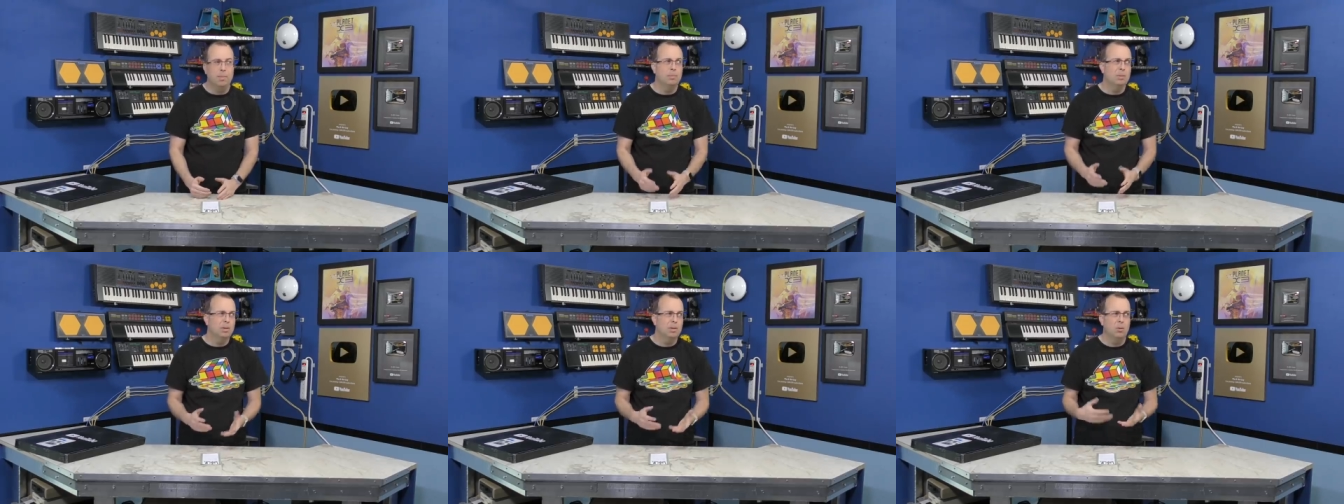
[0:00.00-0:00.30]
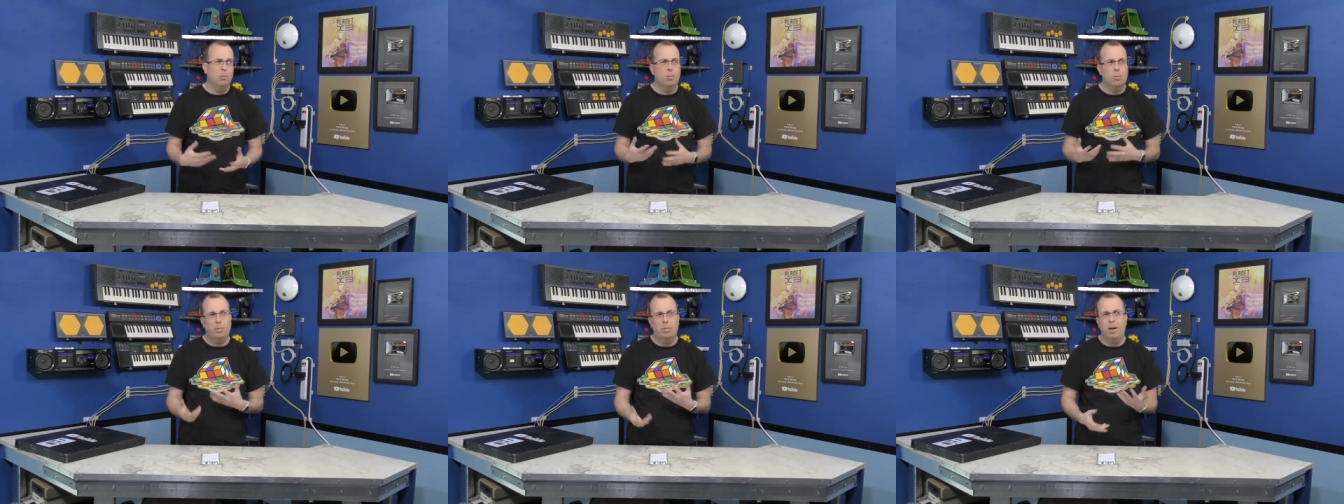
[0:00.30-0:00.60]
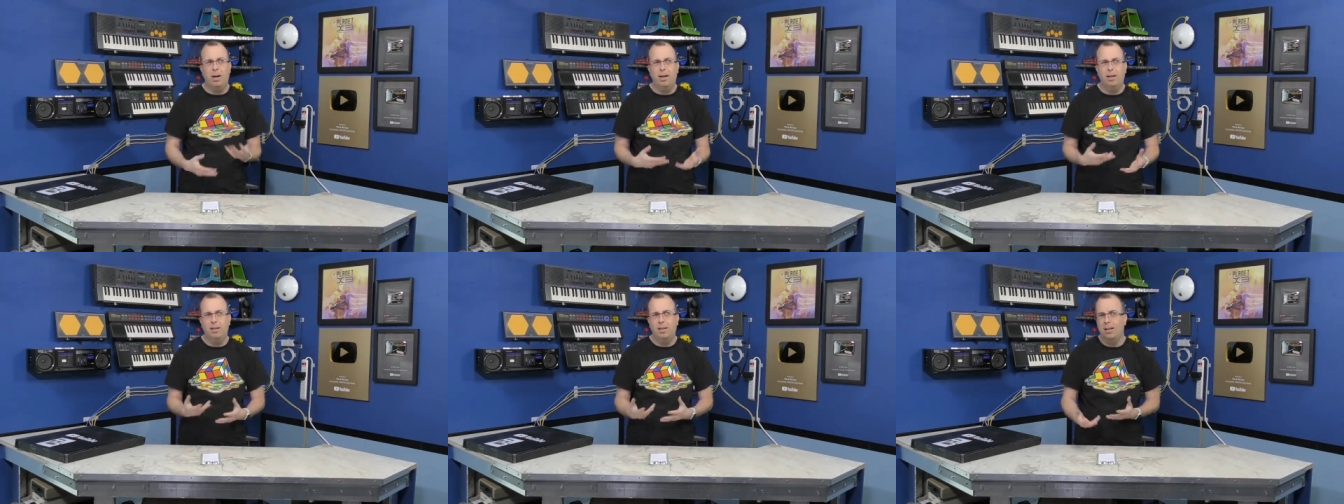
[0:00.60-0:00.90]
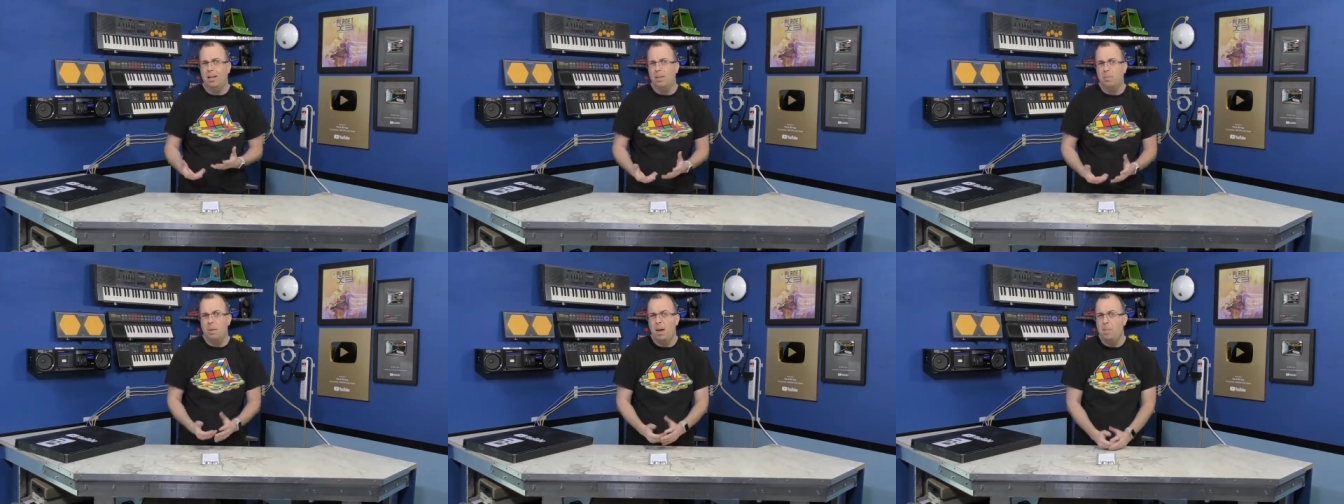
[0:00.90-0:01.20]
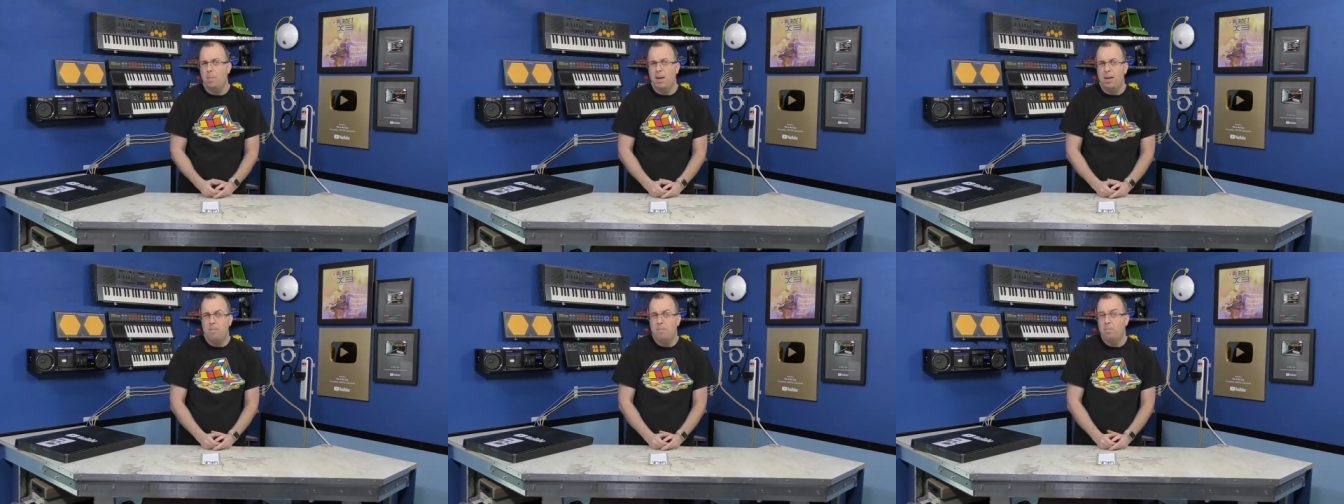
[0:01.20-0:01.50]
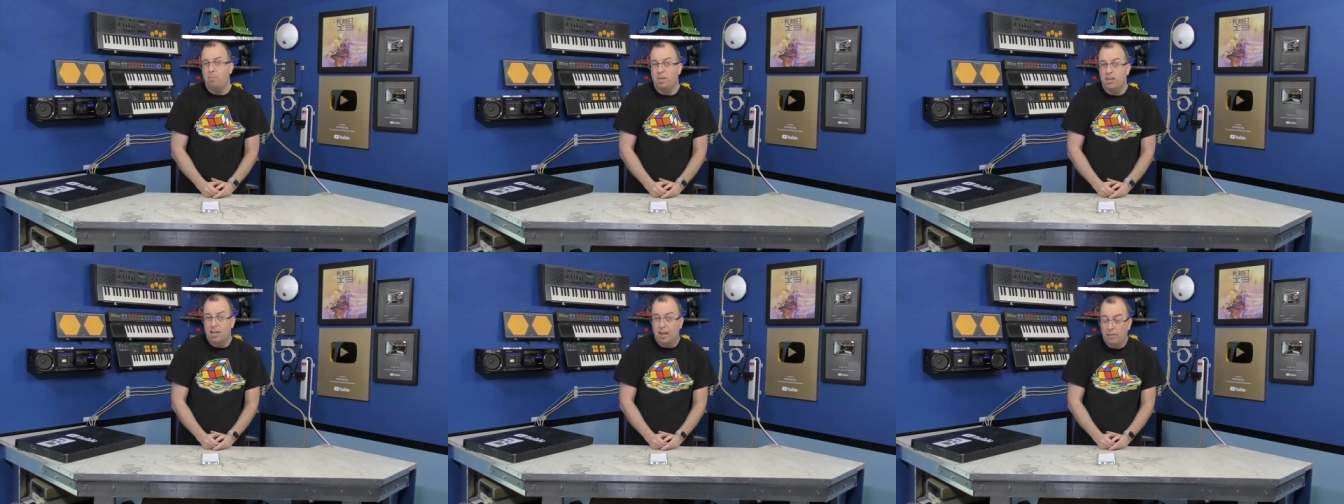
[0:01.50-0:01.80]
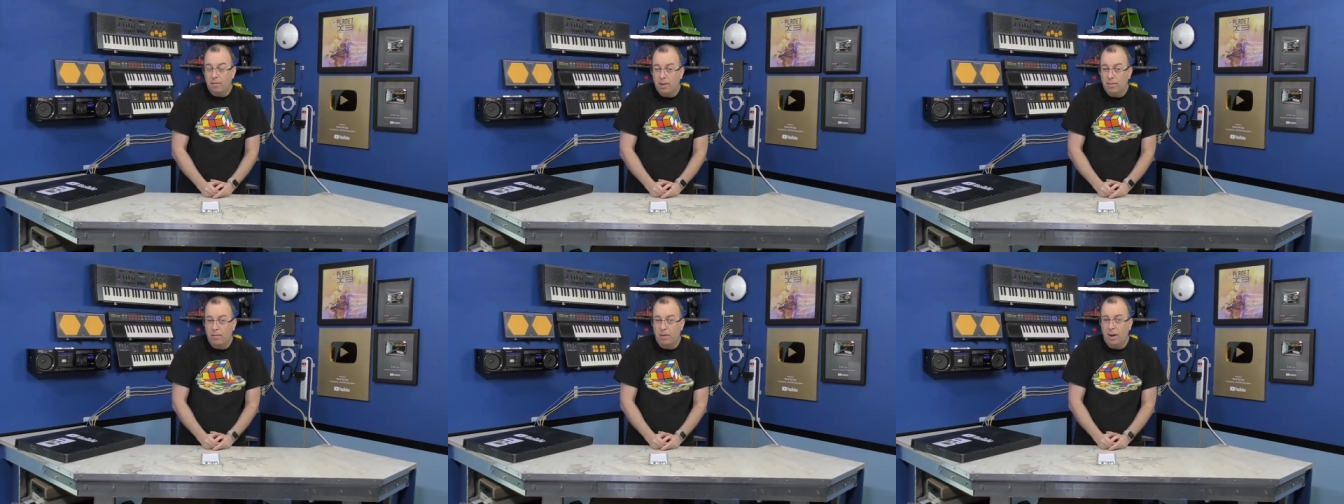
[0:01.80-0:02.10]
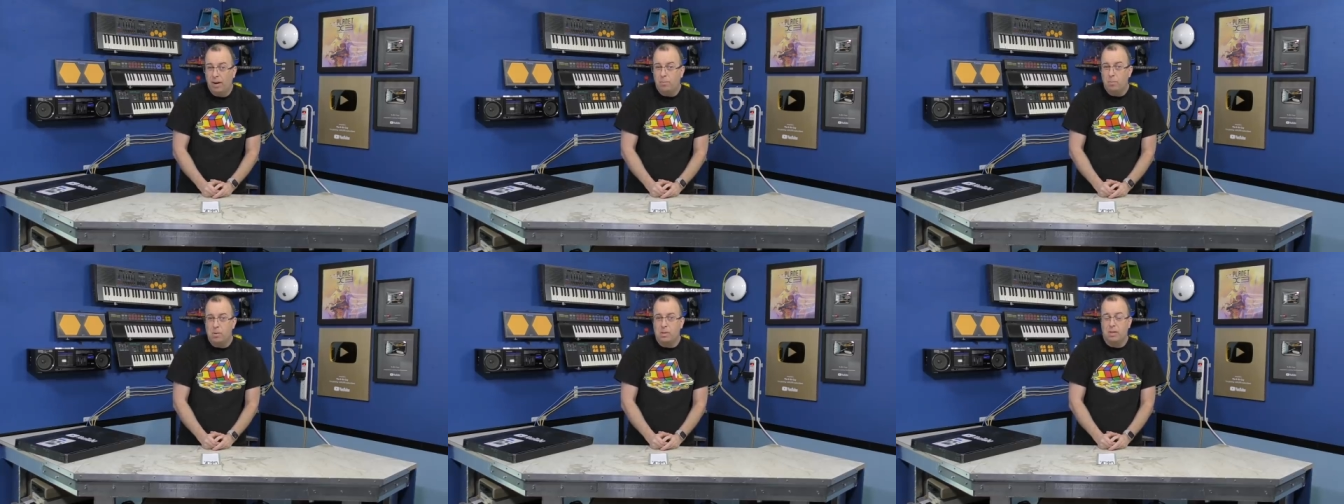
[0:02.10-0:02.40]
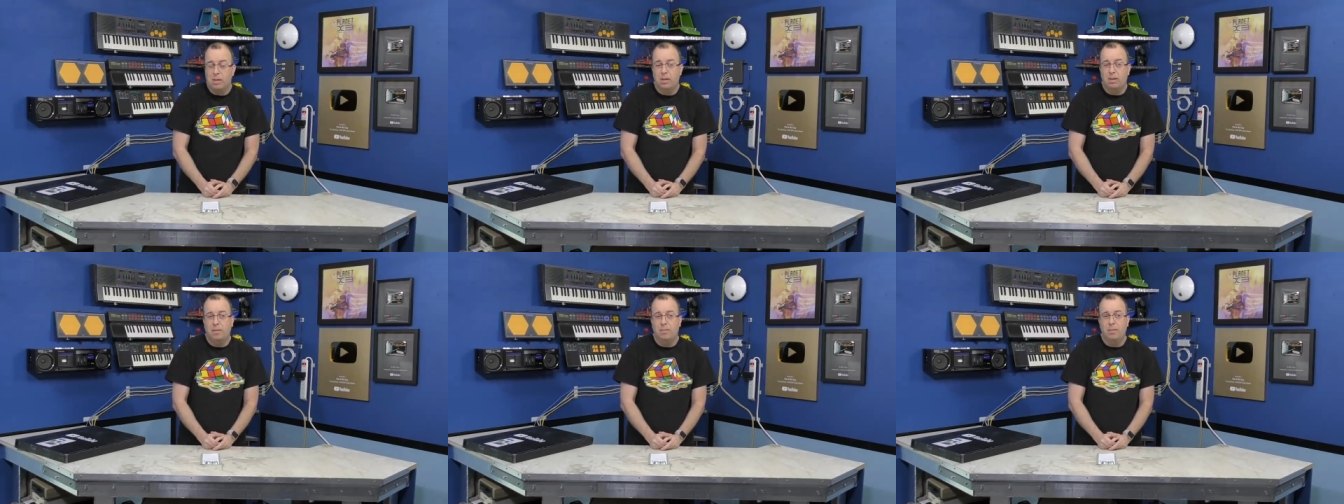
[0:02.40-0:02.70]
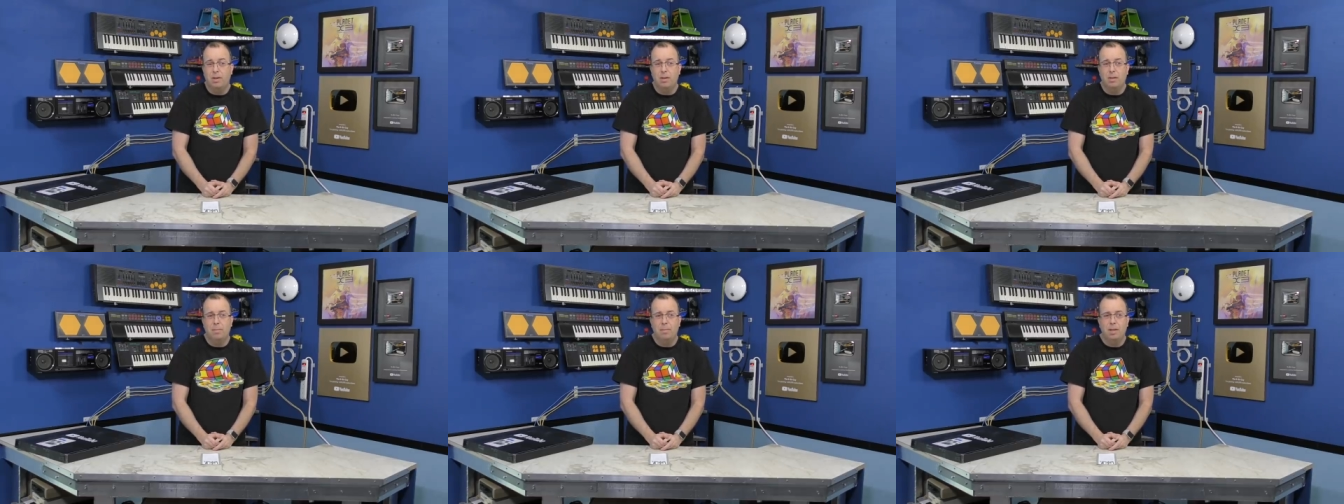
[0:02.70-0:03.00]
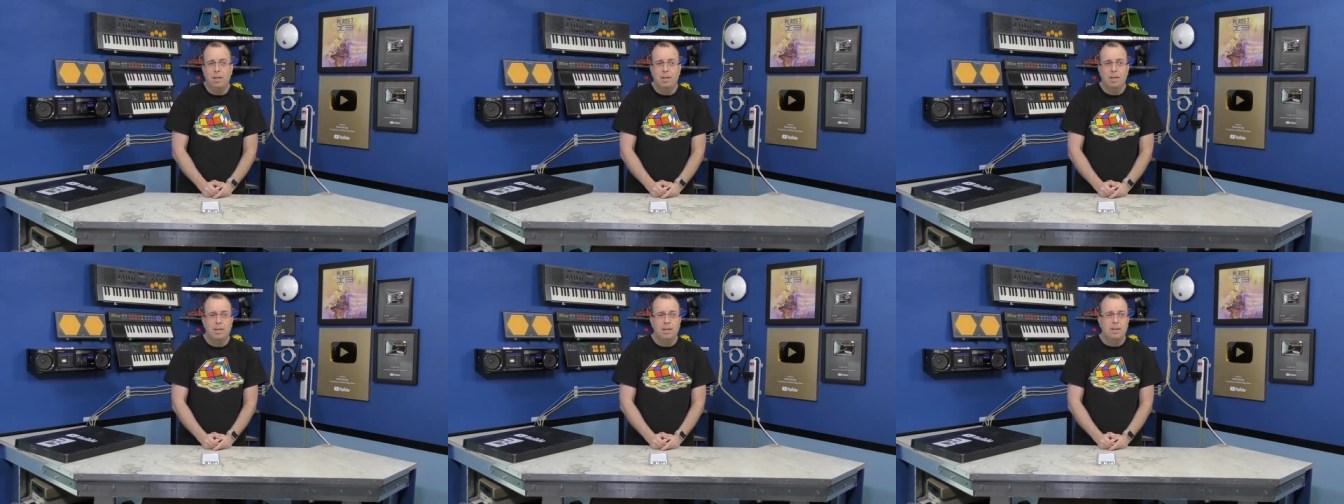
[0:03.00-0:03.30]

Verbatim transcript: I'm still replying to like maybe 75% of them,